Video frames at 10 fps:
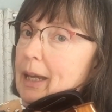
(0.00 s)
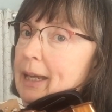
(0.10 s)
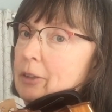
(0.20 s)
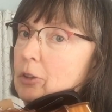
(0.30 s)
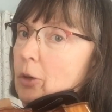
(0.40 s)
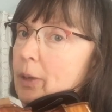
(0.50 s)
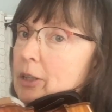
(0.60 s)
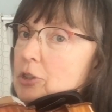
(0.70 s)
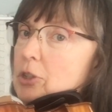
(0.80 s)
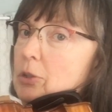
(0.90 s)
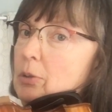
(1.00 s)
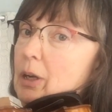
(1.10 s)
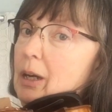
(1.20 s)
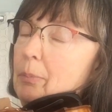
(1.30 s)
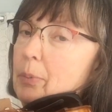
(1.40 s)
and going to
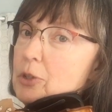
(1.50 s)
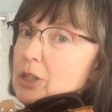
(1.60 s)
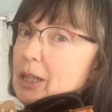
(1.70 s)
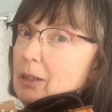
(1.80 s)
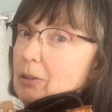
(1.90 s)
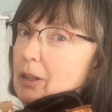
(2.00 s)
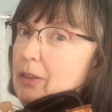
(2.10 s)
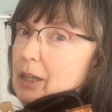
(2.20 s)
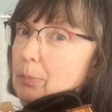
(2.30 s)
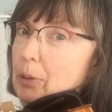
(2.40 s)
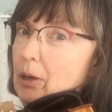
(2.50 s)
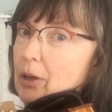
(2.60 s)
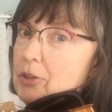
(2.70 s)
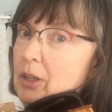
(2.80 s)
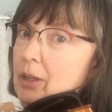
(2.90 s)
particularly the
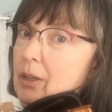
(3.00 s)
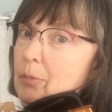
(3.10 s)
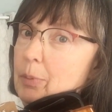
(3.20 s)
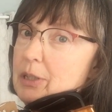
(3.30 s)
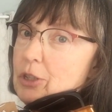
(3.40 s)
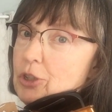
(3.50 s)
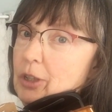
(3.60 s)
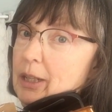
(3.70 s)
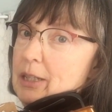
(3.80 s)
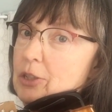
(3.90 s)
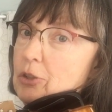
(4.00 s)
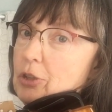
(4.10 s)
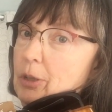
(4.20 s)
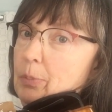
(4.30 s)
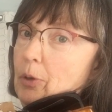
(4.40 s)
apart position is
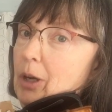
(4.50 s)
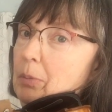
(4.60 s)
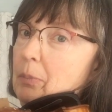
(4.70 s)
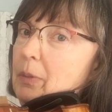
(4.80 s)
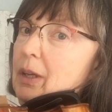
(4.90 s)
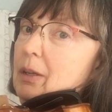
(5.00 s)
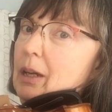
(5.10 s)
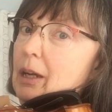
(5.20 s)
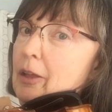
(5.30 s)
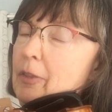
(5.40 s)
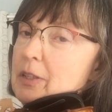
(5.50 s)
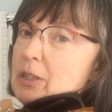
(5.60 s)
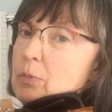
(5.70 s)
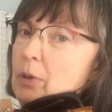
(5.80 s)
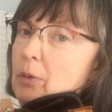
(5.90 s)
usually a problem. This
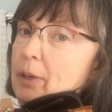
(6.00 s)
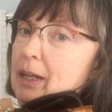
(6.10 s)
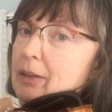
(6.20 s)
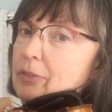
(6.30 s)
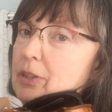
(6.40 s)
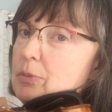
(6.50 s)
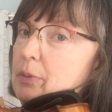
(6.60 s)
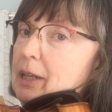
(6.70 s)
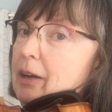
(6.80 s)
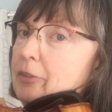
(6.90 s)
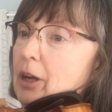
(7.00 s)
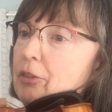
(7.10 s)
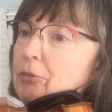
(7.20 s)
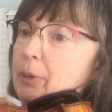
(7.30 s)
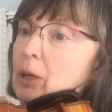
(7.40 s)
is where we have, because now I've got
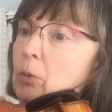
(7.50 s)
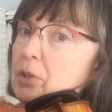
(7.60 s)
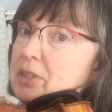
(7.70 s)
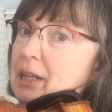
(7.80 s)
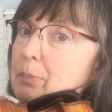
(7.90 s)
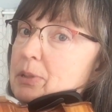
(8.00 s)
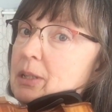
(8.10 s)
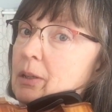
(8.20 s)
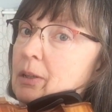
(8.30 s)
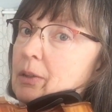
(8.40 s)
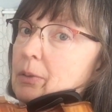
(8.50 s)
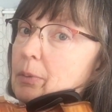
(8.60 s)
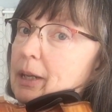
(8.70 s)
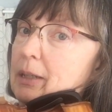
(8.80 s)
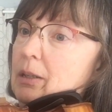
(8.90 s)
3 whole steps,
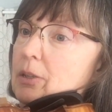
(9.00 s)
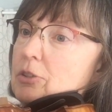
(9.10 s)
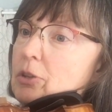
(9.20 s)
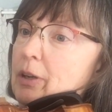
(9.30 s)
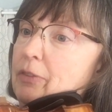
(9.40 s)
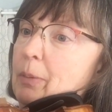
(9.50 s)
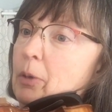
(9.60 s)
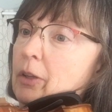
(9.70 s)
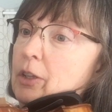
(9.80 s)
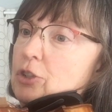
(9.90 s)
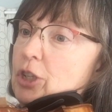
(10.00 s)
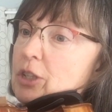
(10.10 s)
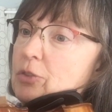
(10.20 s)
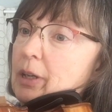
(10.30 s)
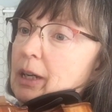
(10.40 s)
right? So if I'm on the G
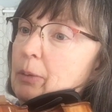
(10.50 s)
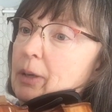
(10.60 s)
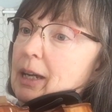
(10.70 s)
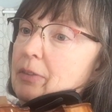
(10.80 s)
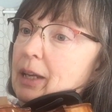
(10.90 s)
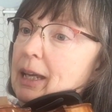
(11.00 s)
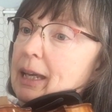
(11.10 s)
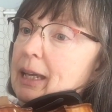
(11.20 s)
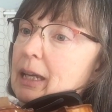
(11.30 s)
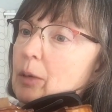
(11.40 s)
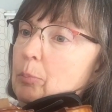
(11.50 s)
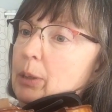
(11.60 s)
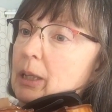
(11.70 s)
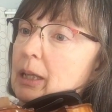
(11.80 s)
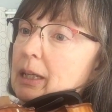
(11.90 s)
string, I would have an A, a
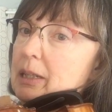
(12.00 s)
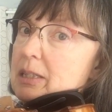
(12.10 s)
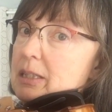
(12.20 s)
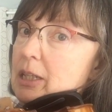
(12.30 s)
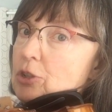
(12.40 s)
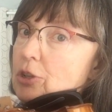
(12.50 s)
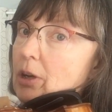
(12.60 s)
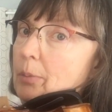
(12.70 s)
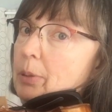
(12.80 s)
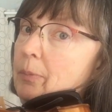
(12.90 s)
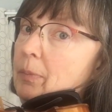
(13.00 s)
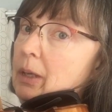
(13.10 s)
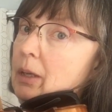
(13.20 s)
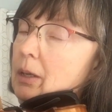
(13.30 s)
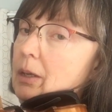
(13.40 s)
B, and a C sharp.
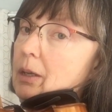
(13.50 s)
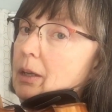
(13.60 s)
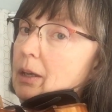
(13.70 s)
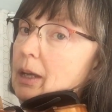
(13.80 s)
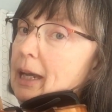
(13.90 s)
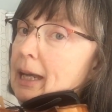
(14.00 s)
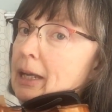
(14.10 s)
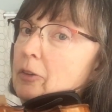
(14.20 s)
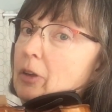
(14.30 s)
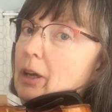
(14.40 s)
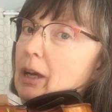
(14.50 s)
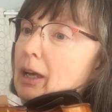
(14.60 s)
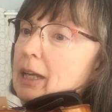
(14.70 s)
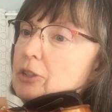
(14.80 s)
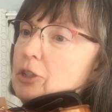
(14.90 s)
And
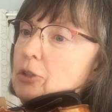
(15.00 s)
it's